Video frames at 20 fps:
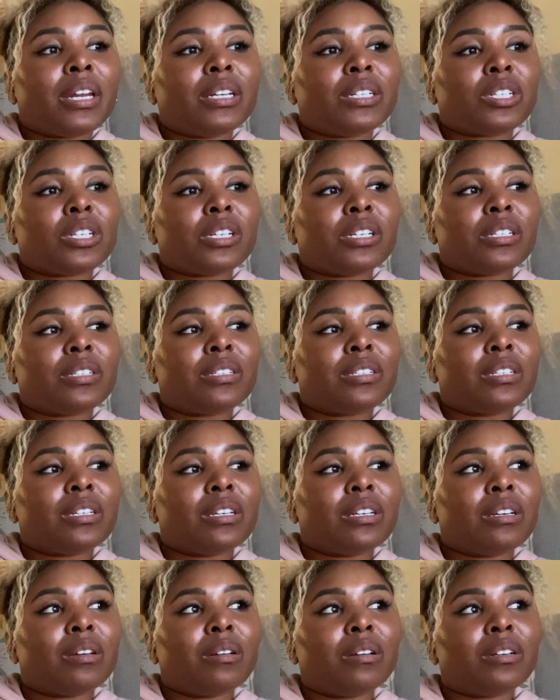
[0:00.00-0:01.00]
and just
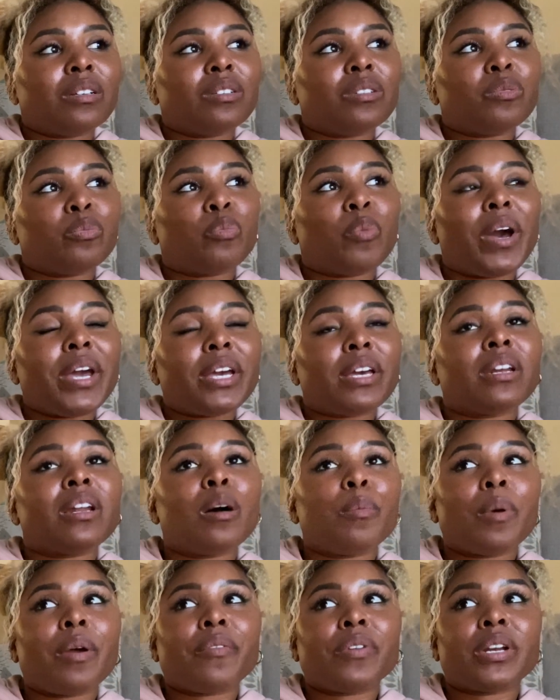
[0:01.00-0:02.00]
waking
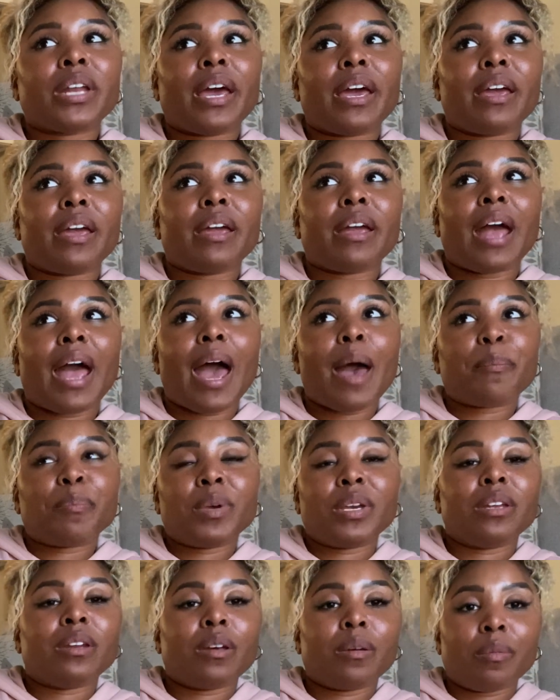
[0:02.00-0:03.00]
up every day
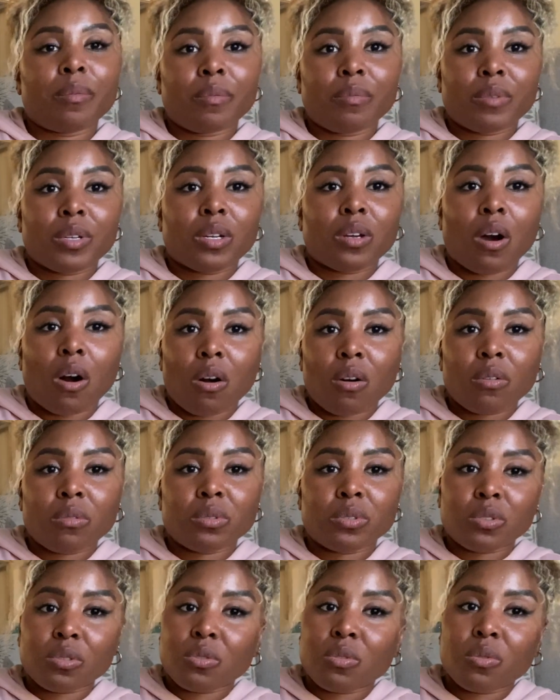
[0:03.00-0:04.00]
happy to go
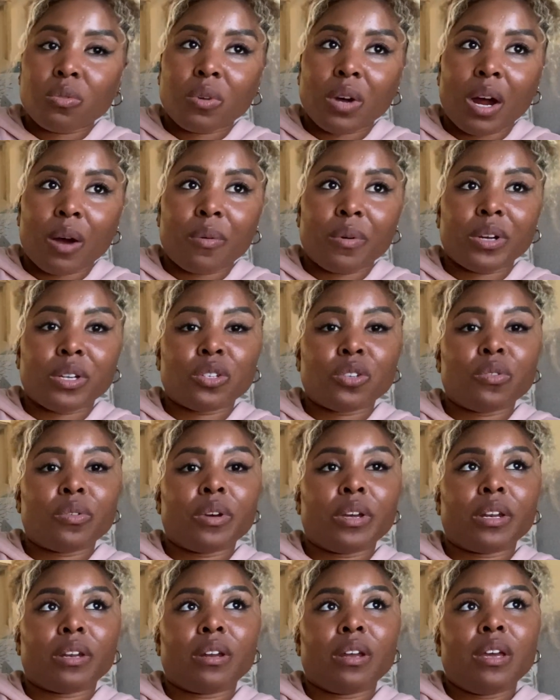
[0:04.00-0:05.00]
do what I want to do.
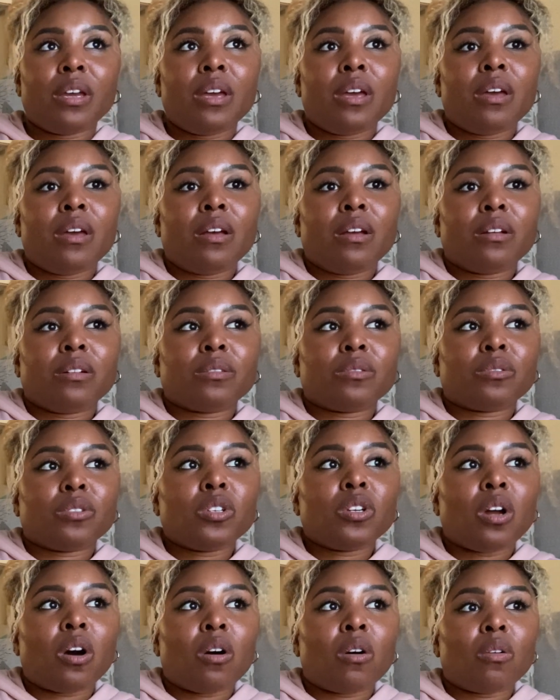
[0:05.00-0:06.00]
And,
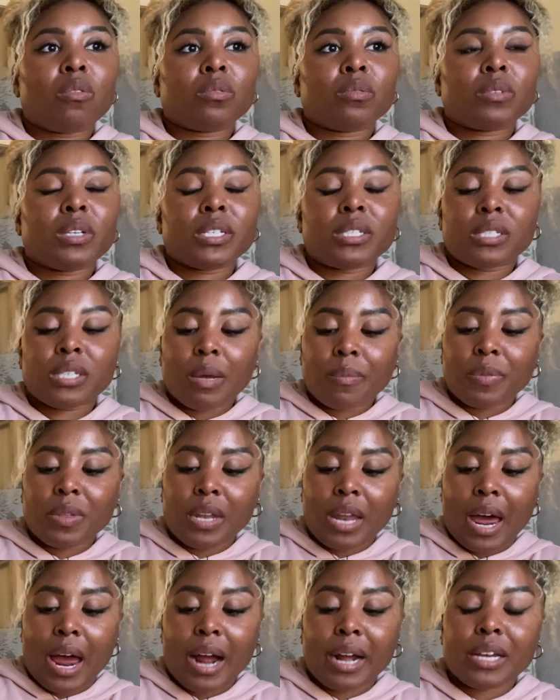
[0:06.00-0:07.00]
you know, it's something
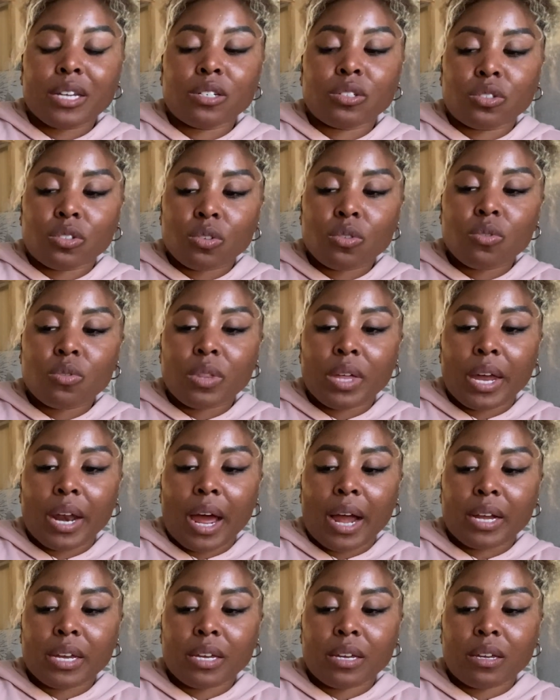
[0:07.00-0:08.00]
that I can do that
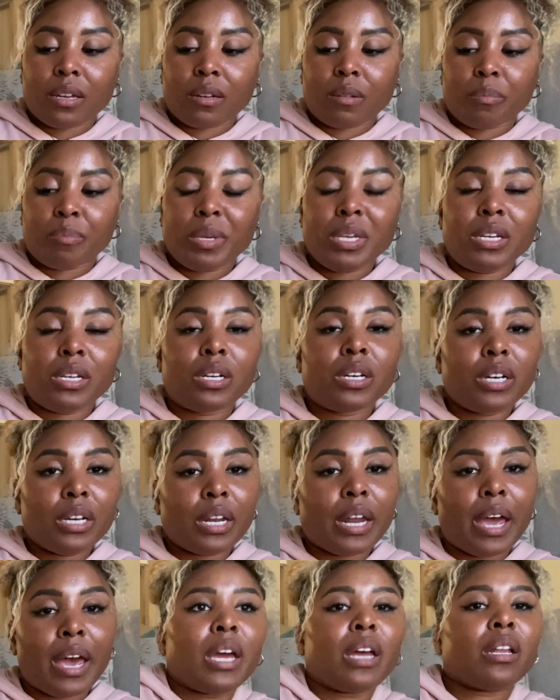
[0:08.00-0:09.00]
I can be good
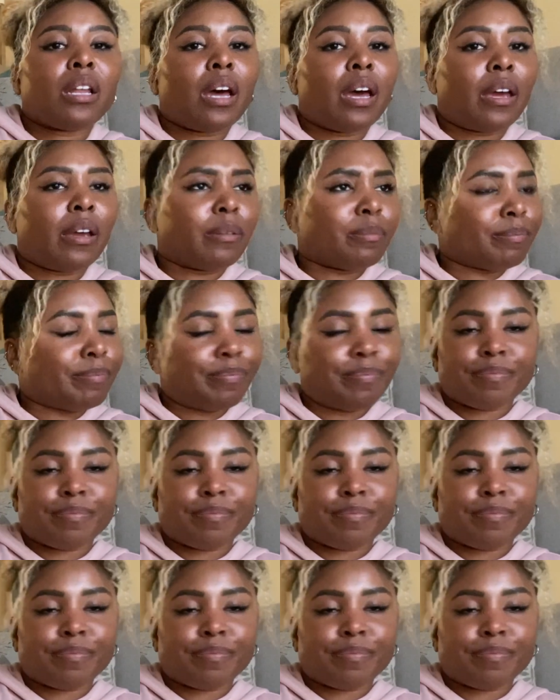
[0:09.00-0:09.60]
at. Like,